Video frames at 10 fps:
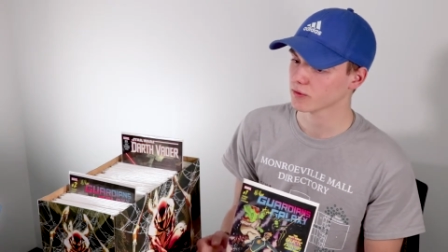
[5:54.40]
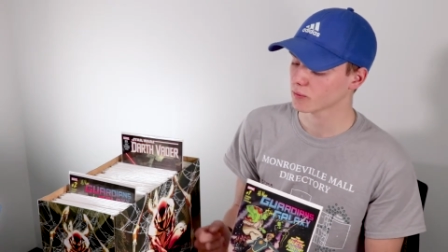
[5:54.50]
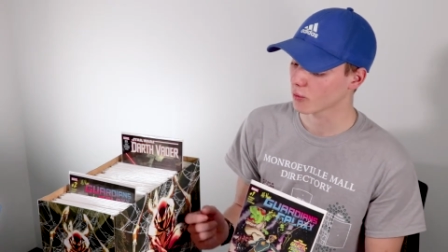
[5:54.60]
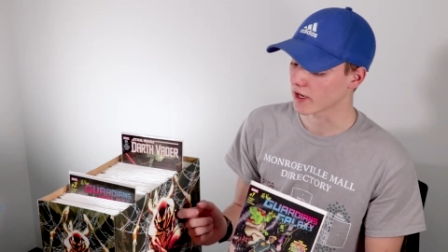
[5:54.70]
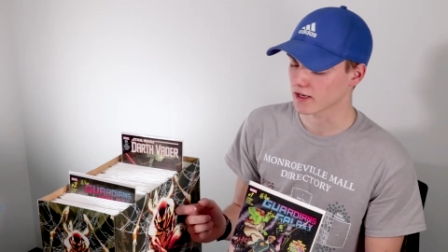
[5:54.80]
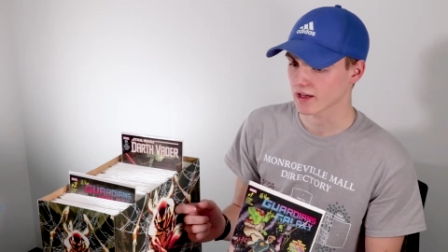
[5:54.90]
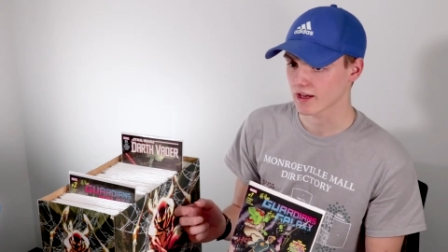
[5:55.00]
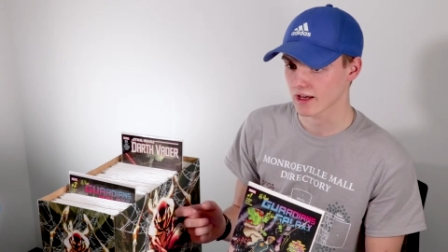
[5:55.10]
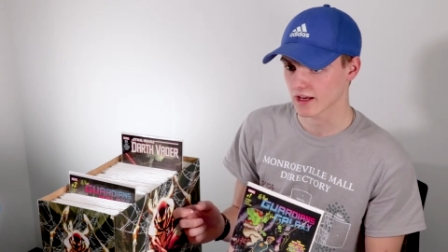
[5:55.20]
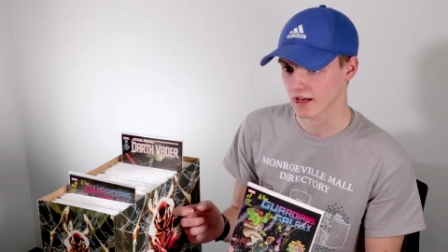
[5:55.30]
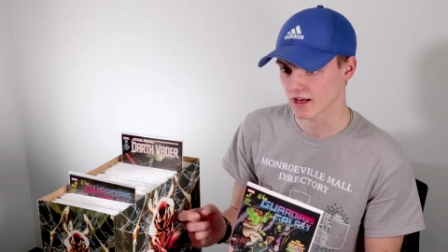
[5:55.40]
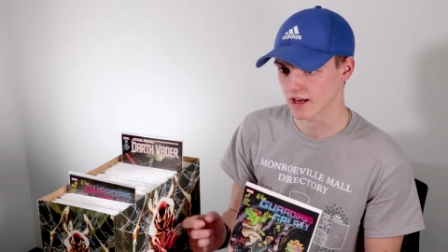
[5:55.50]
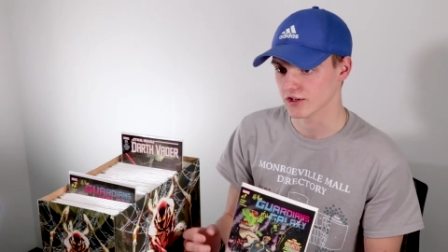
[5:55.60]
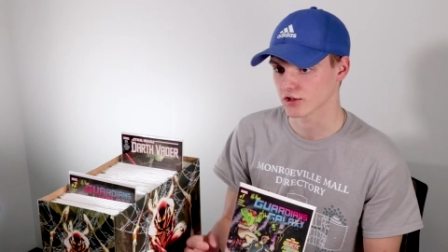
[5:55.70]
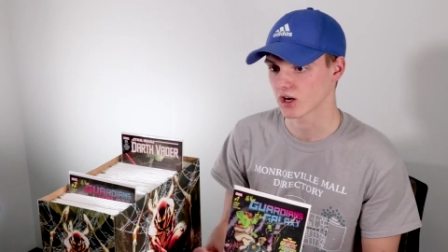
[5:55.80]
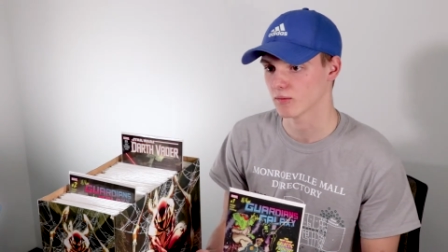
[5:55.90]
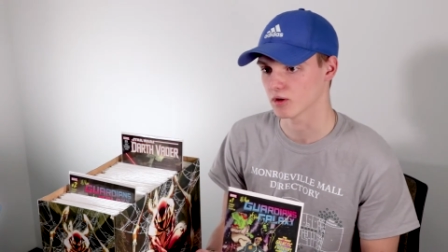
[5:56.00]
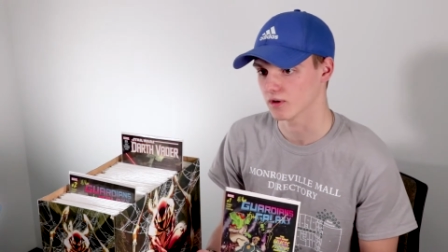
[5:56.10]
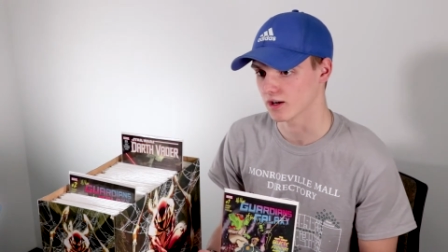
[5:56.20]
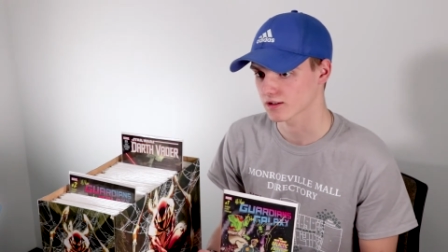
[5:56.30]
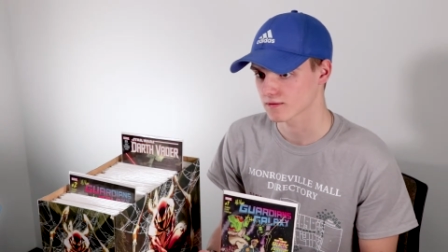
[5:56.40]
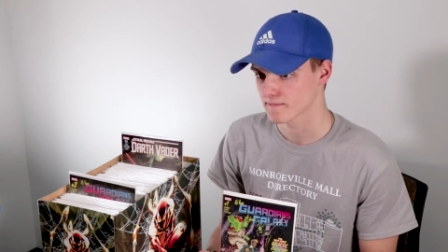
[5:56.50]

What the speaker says: them away in your comic box.